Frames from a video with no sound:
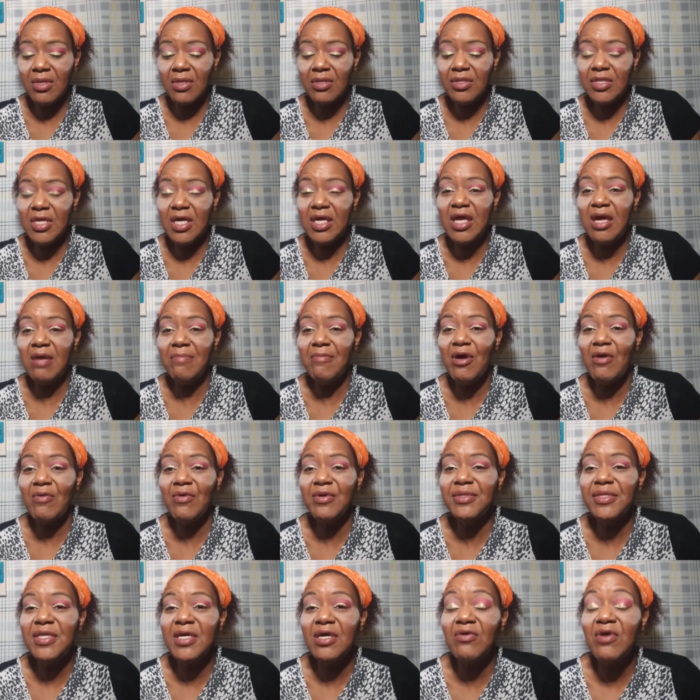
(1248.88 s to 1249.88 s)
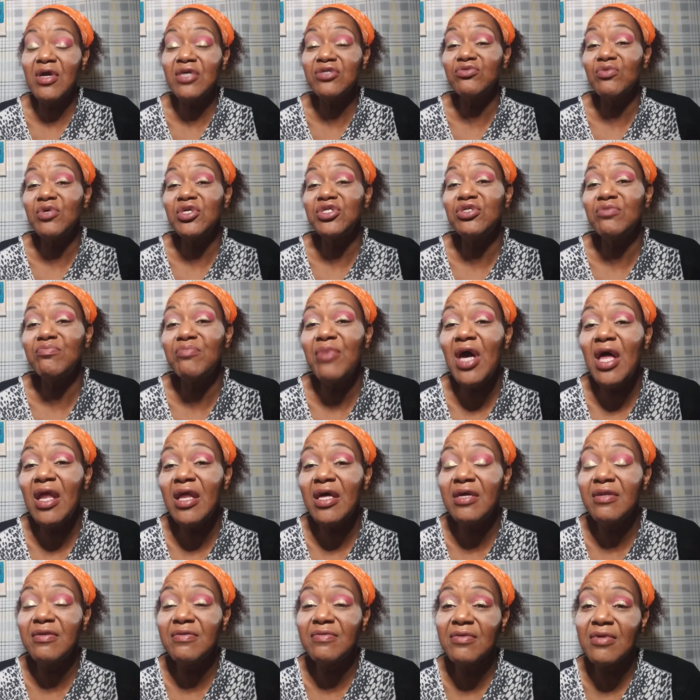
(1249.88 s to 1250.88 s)
They came out with the graduation
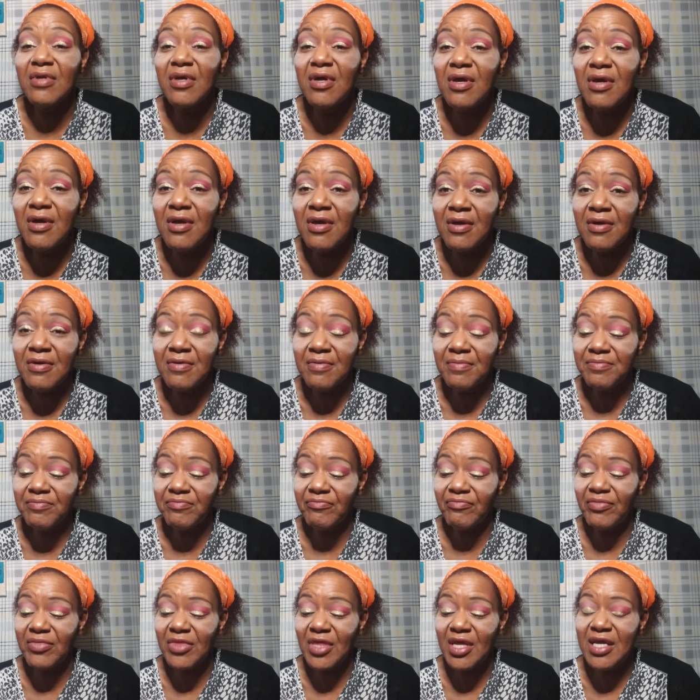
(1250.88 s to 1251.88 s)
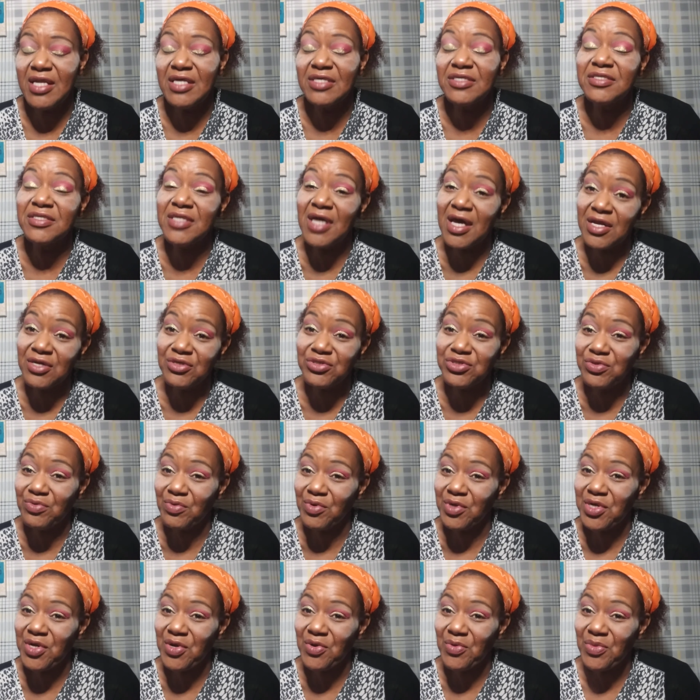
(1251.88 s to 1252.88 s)
palette, um, and it's
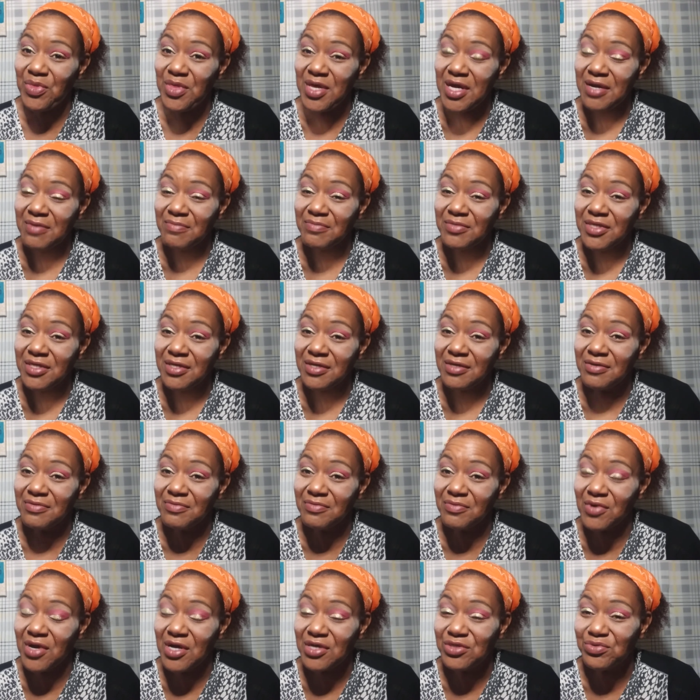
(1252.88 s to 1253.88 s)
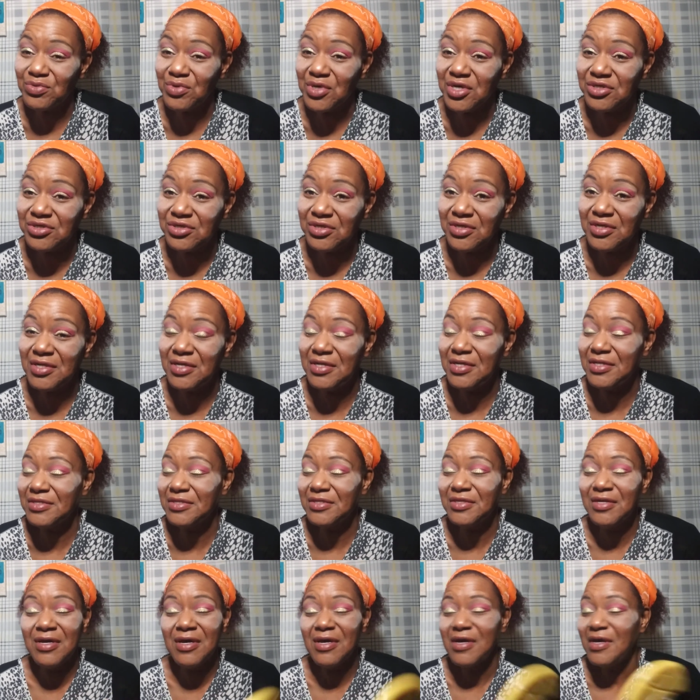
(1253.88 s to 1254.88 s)
90210 themed graduation, and
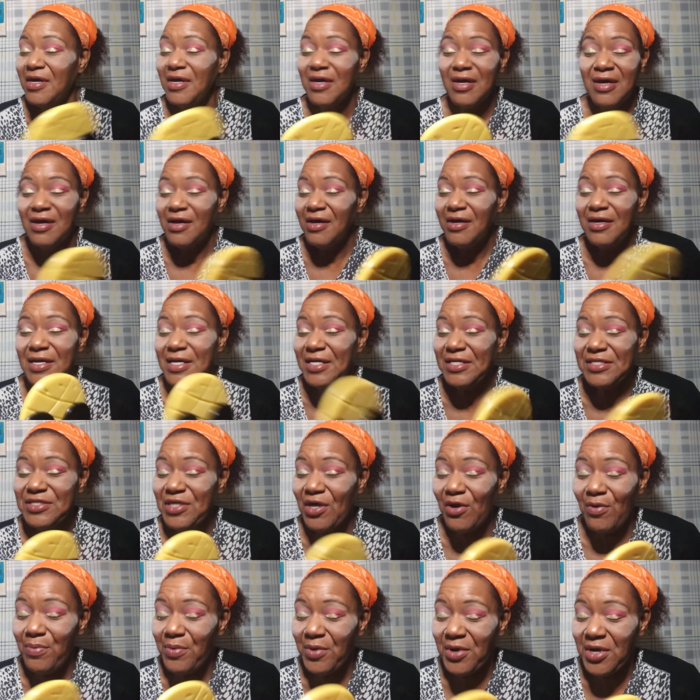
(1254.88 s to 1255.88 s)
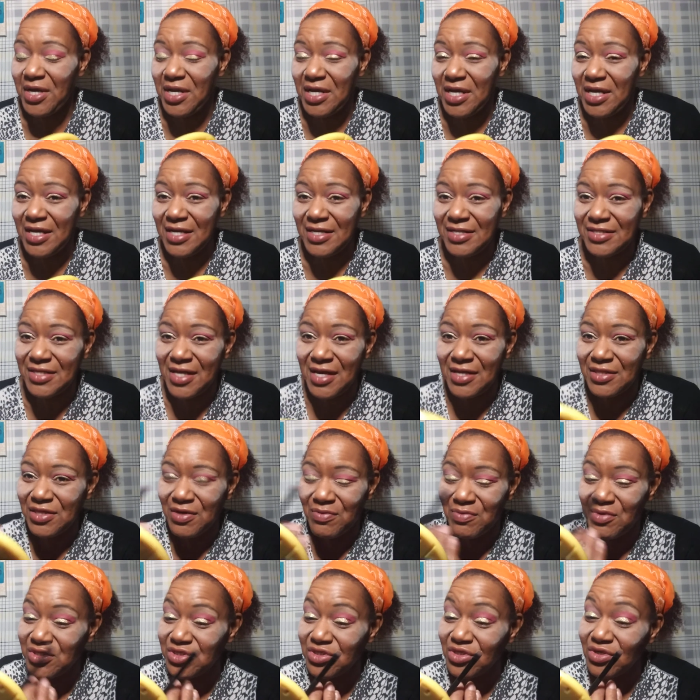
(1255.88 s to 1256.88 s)
it's so pretty. It's got the
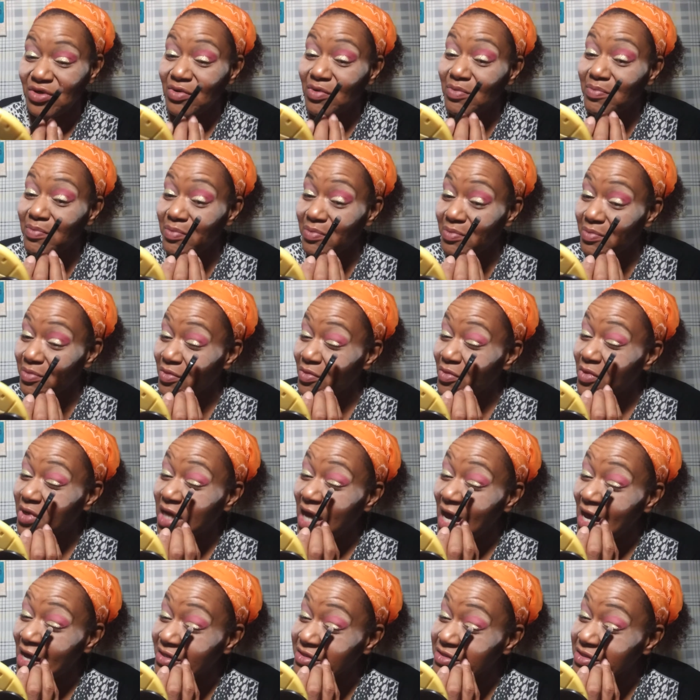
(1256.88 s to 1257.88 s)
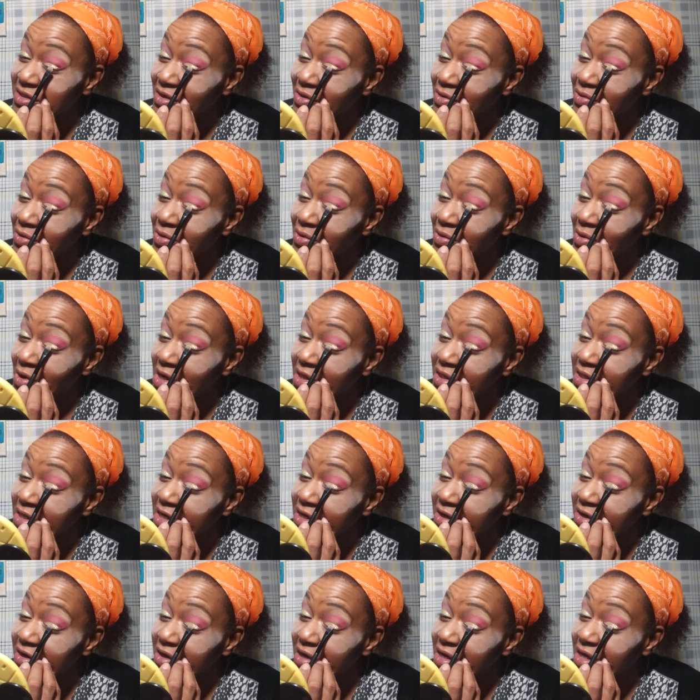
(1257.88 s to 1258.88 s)
original cast and crew on
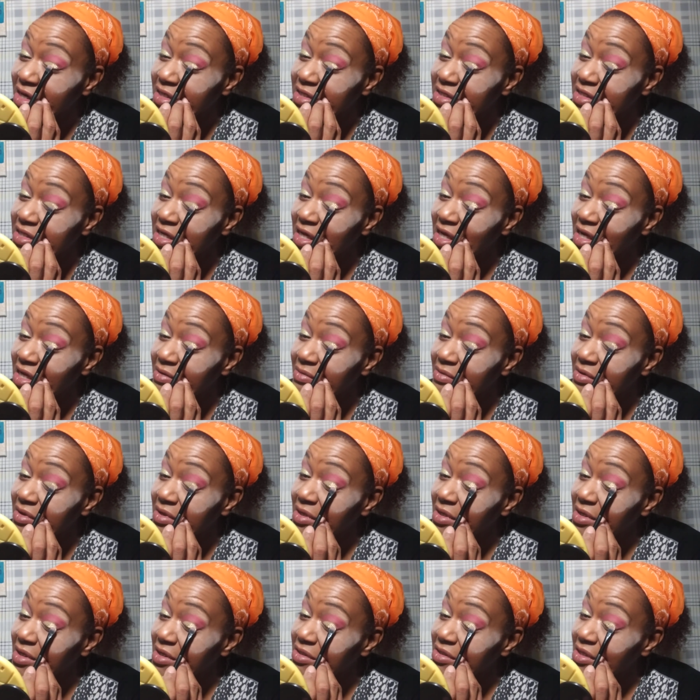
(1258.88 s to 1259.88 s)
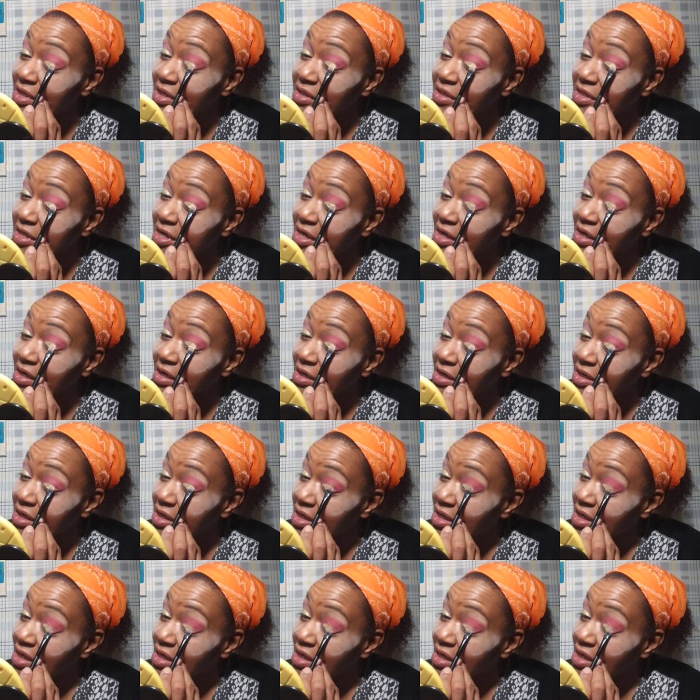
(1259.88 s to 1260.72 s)
there, and Dylan is on there.